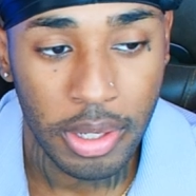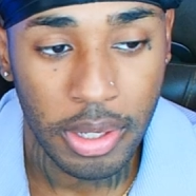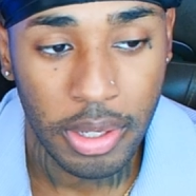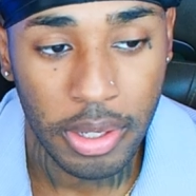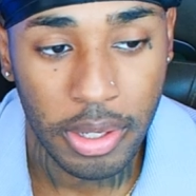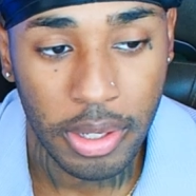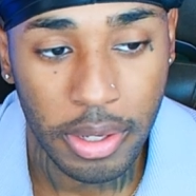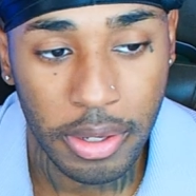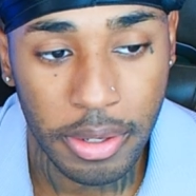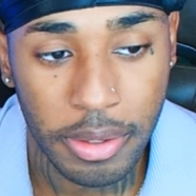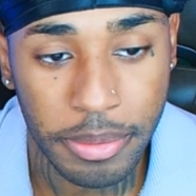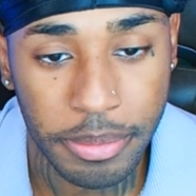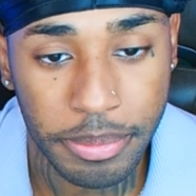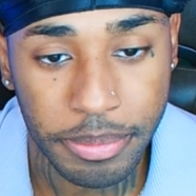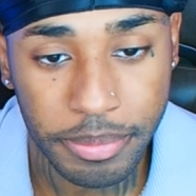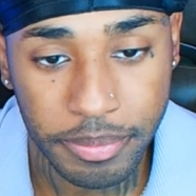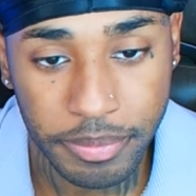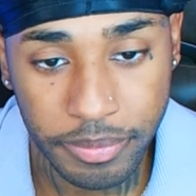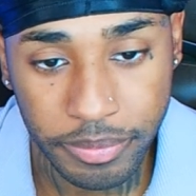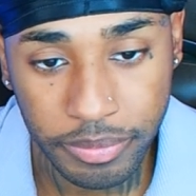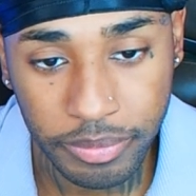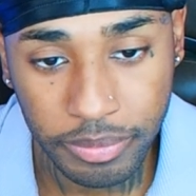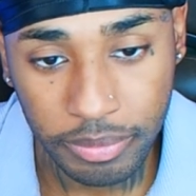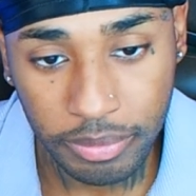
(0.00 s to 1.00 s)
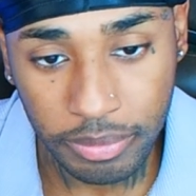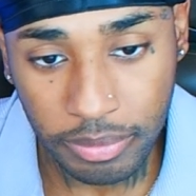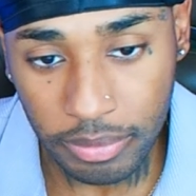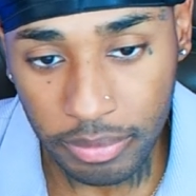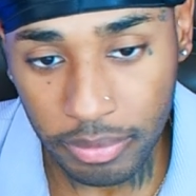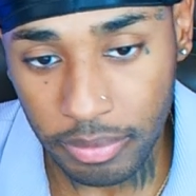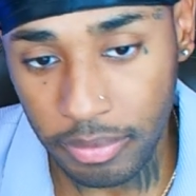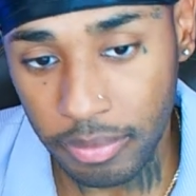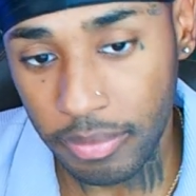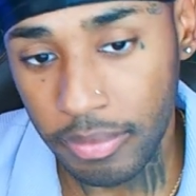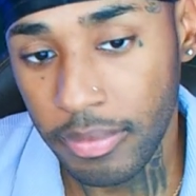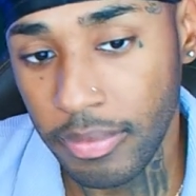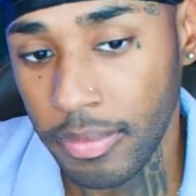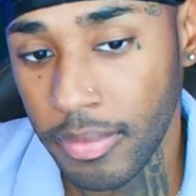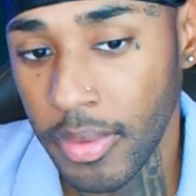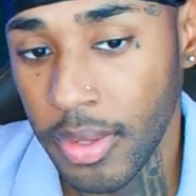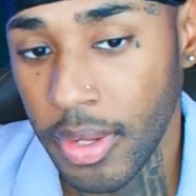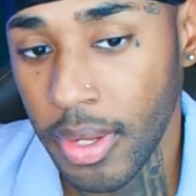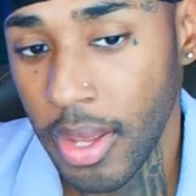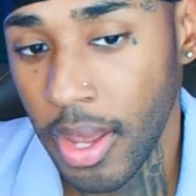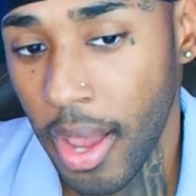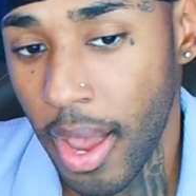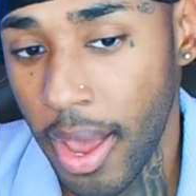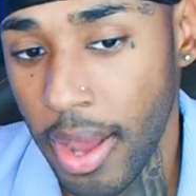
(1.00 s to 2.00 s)
Um,
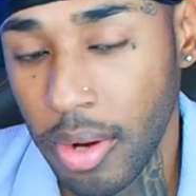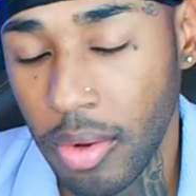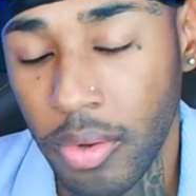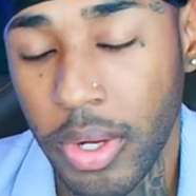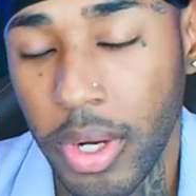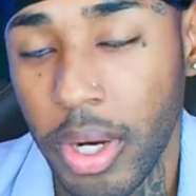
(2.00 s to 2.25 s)
I don't